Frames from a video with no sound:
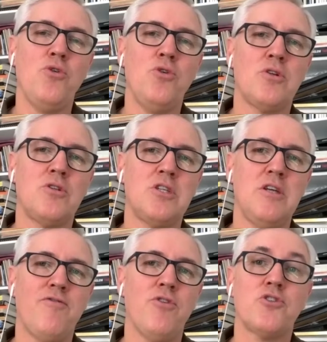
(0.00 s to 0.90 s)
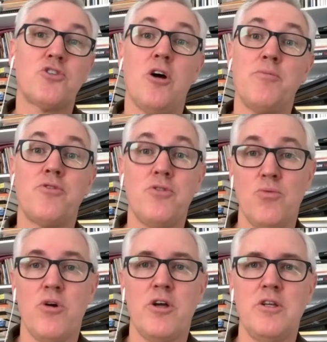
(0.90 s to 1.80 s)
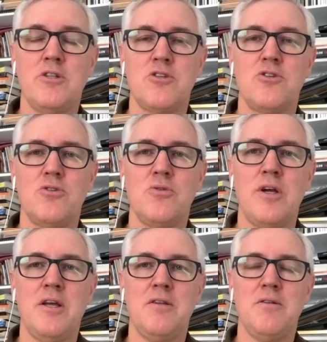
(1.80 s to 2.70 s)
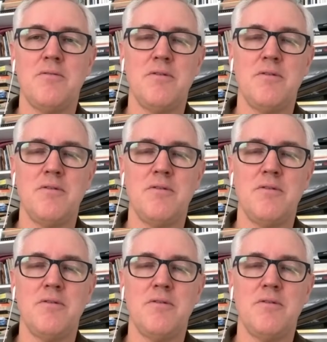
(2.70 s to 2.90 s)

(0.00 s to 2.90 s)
you can see first time through what I need to do and